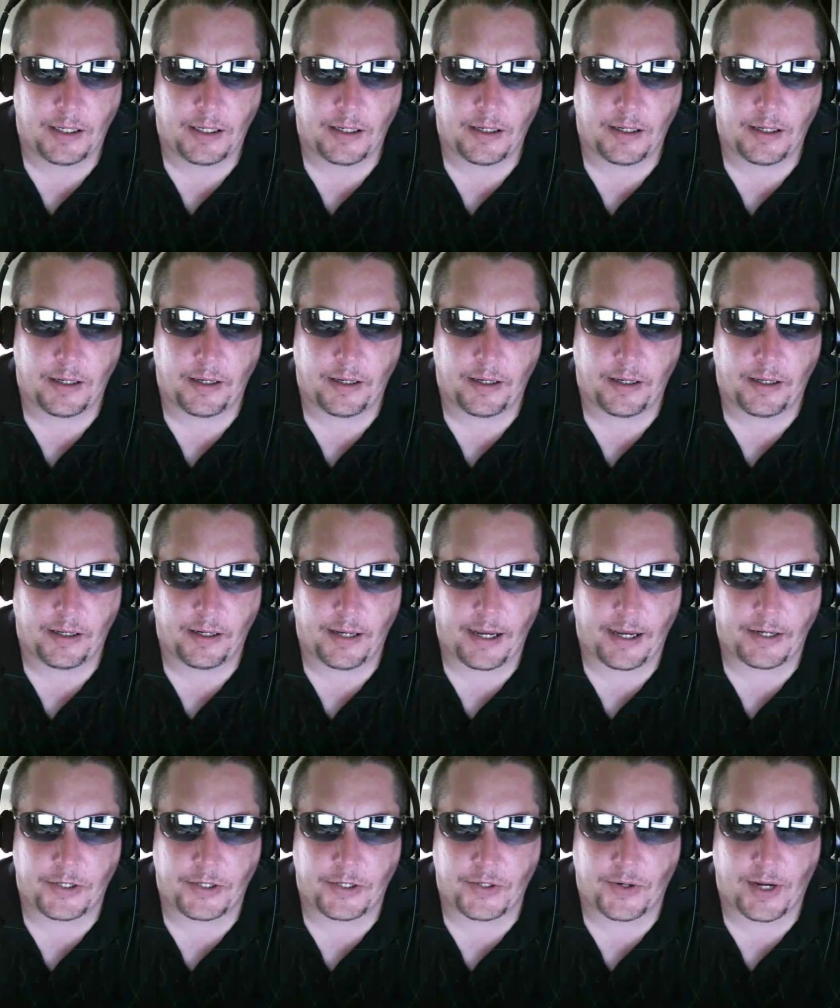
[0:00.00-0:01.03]
And
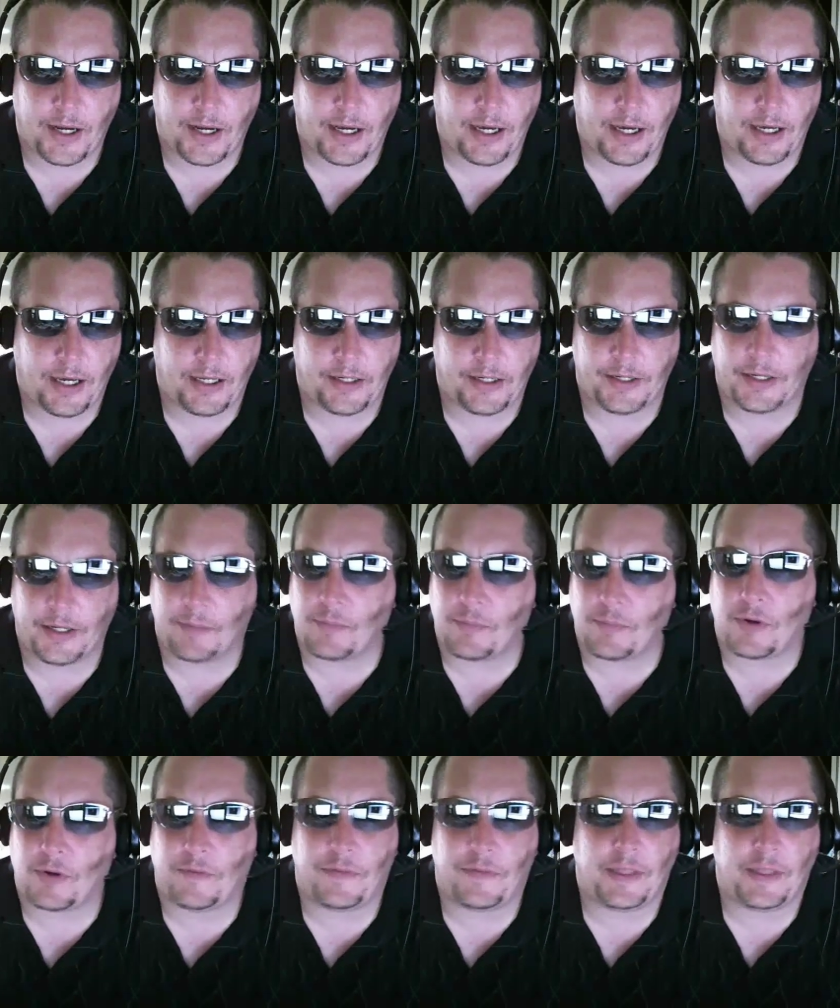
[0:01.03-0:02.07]
I tried a
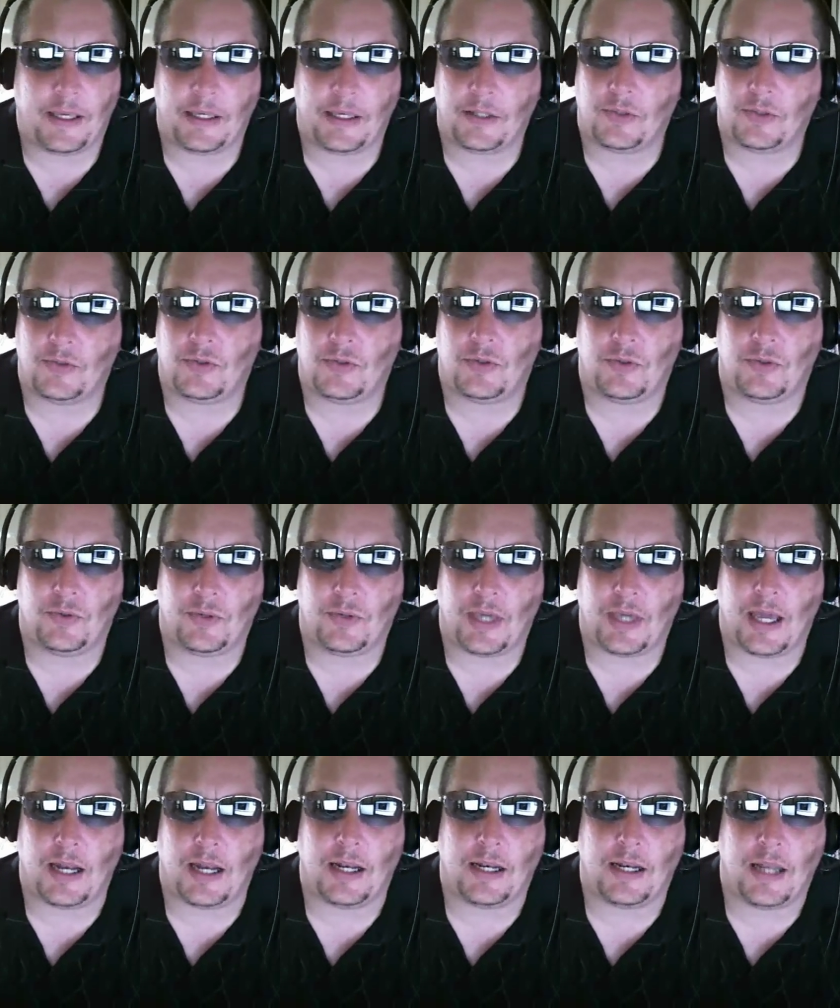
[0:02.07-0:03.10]
number of things to
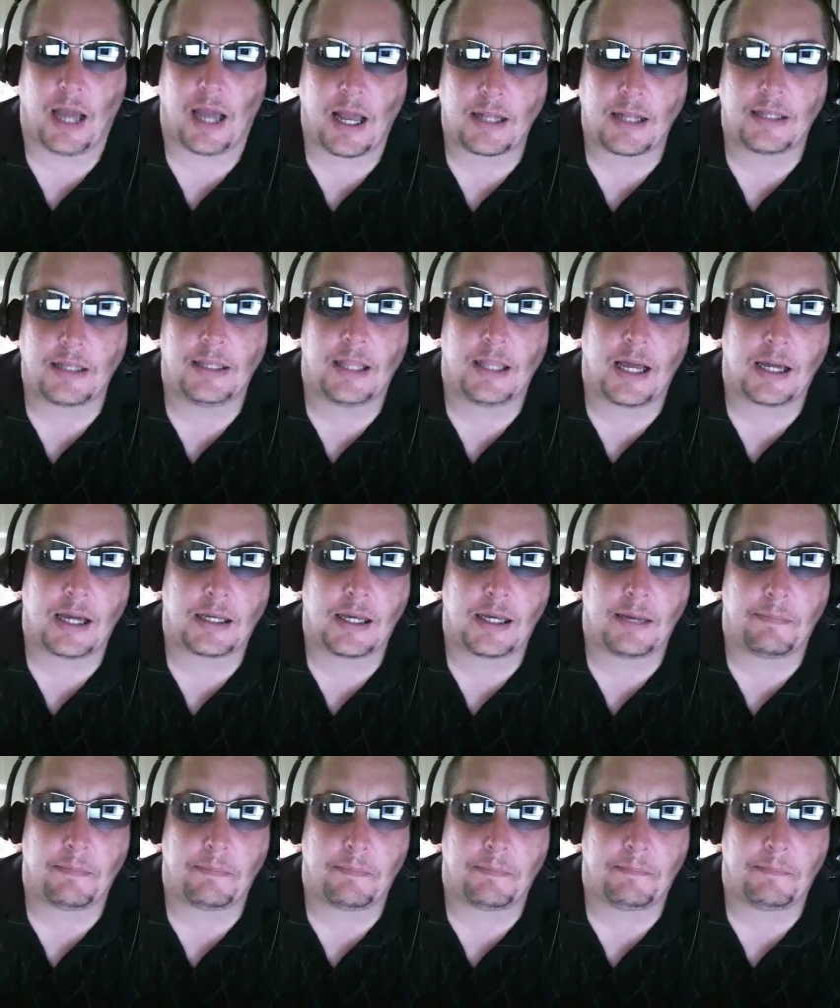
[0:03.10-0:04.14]
get it not to lock
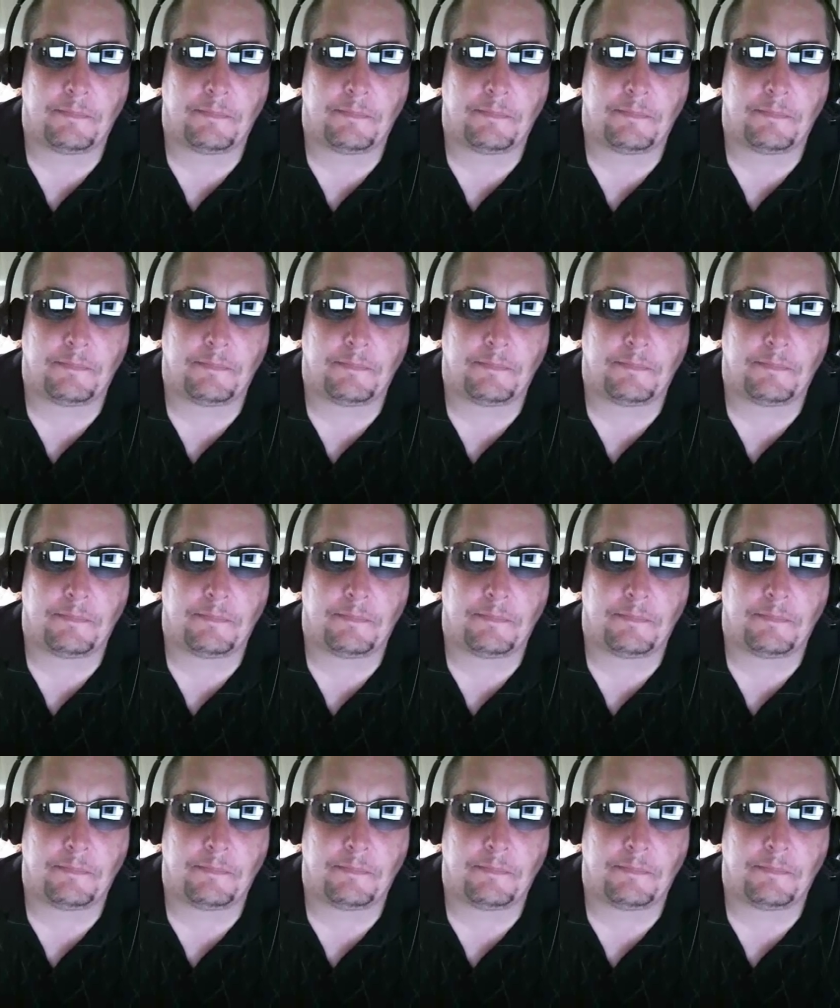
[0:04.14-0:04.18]
up.